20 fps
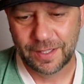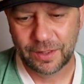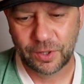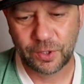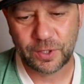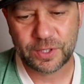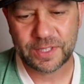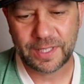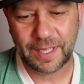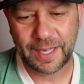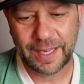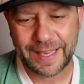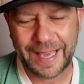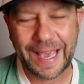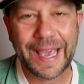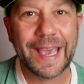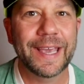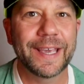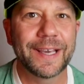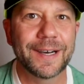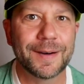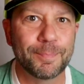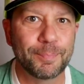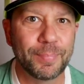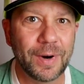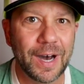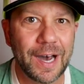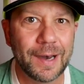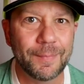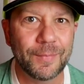Looks like a
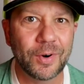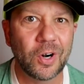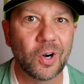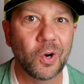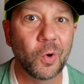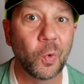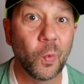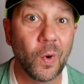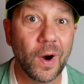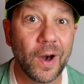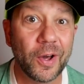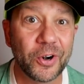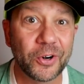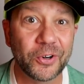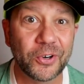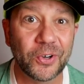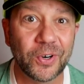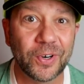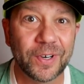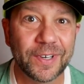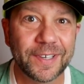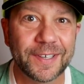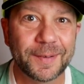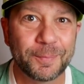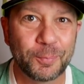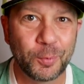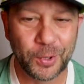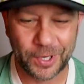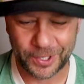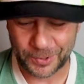Bomber Water
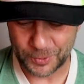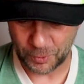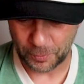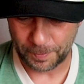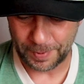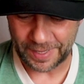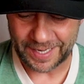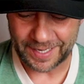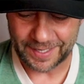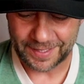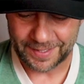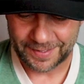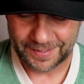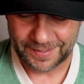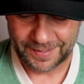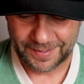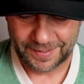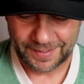Dog, pretty cool bait.